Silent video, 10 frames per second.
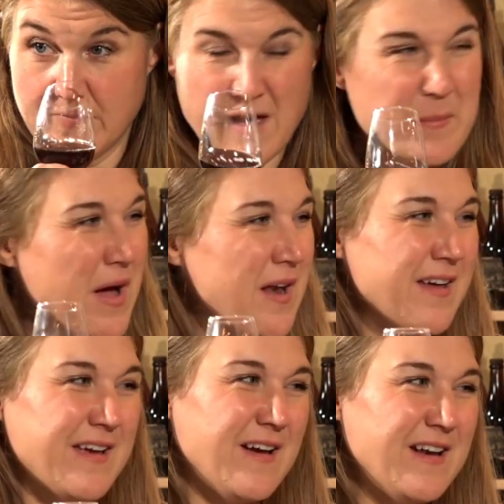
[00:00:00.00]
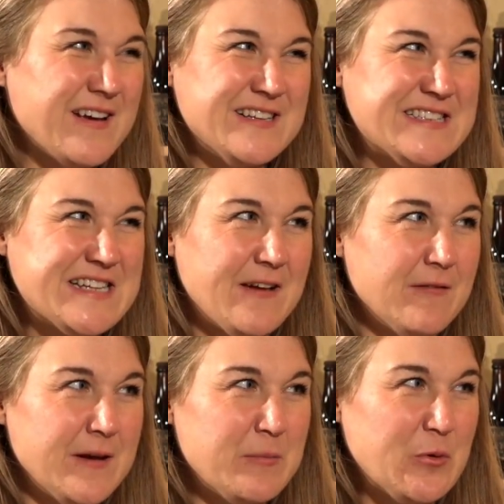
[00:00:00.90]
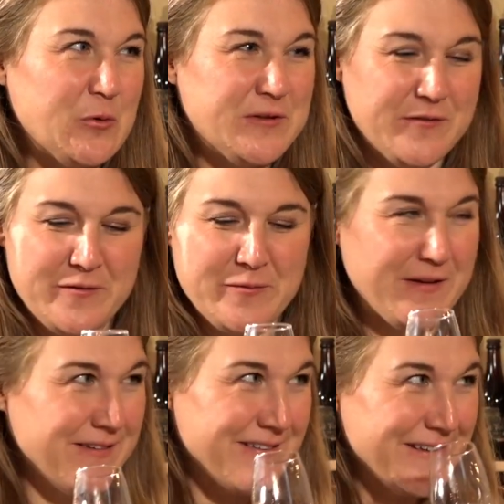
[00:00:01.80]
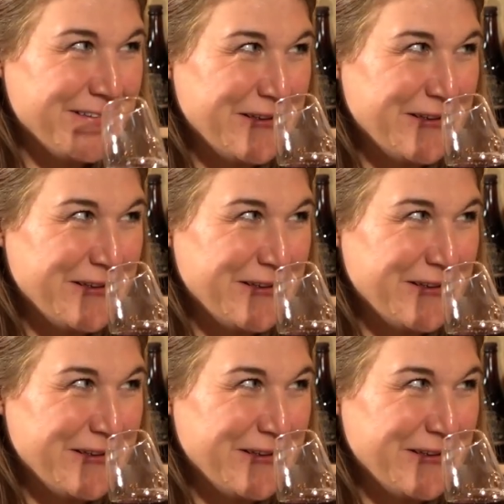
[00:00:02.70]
I like a stout and a porter as well, you see. So